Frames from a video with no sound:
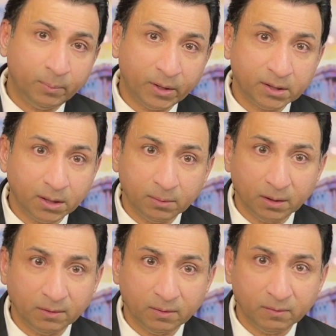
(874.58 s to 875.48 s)

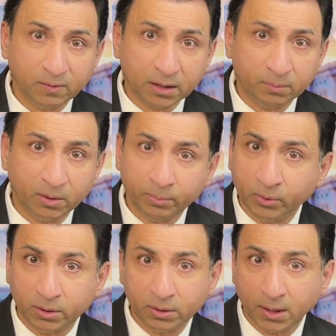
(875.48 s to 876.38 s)
President Vladimir
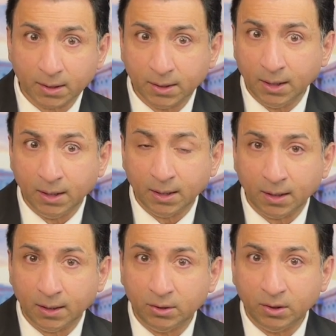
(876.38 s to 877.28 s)
Putin, that
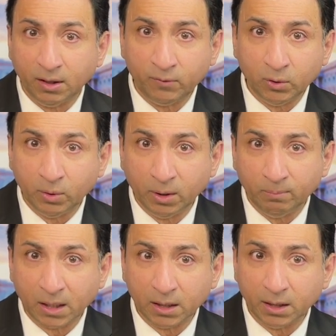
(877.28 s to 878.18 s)
if you
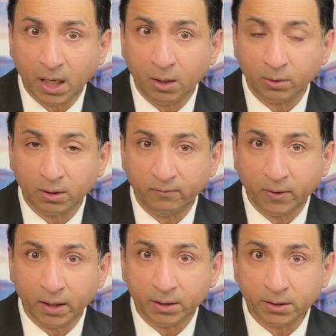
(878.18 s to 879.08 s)
meddle in our
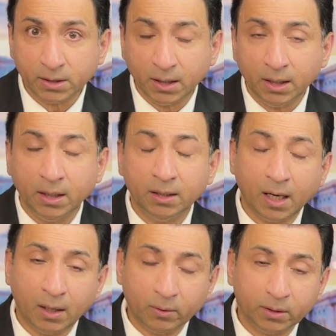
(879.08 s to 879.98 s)
affairs,
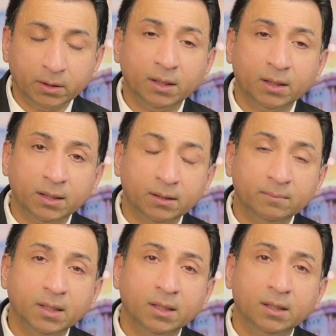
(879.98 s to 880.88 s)
in
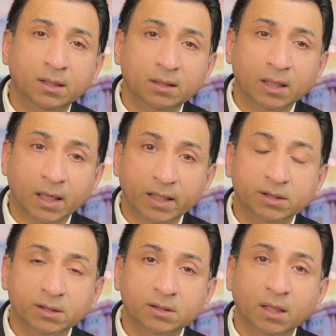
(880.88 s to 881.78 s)
our
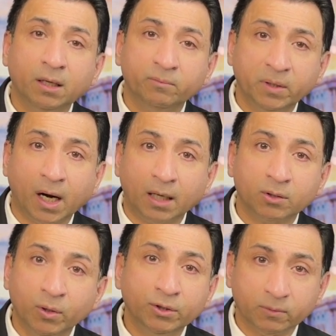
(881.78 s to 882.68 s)
elections, we
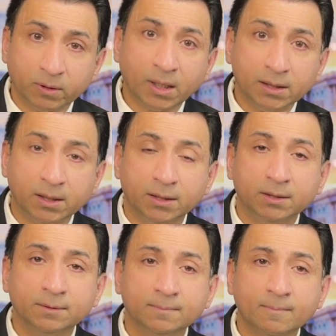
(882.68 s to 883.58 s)
are going to
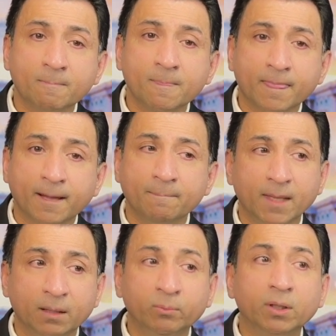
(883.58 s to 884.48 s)
retaliate.
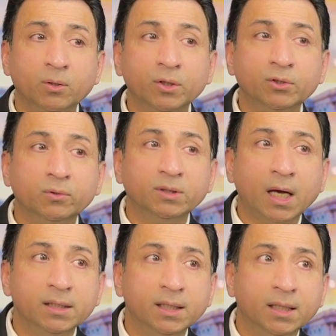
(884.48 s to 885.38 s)
And we're going to
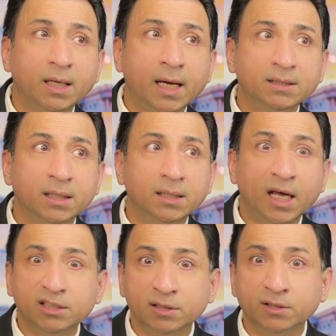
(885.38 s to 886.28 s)
retaliate as a
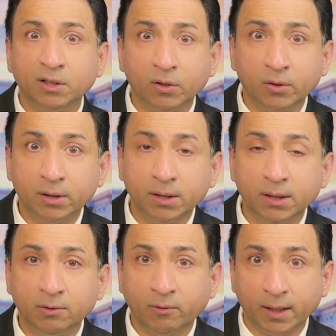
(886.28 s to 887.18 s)
national
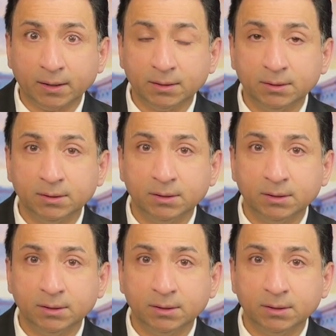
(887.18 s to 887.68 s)
security threat.